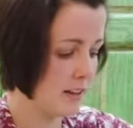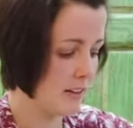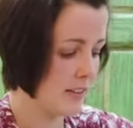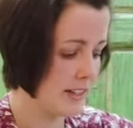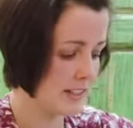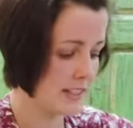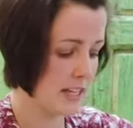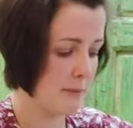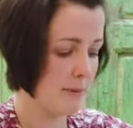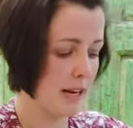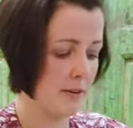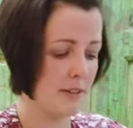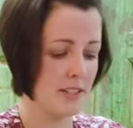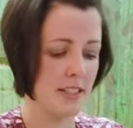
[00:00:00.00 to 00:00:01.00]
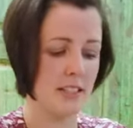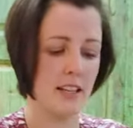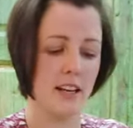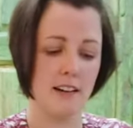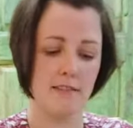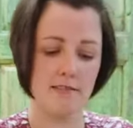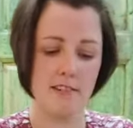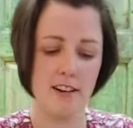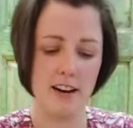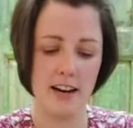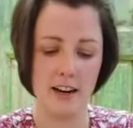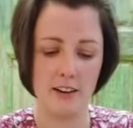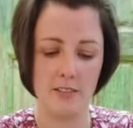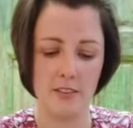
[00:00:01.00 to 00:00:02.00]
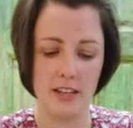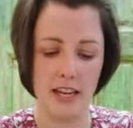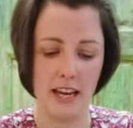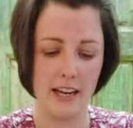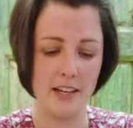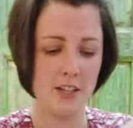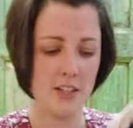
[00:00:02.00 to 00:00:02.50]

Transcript: that seam allowance is lying right on the edge.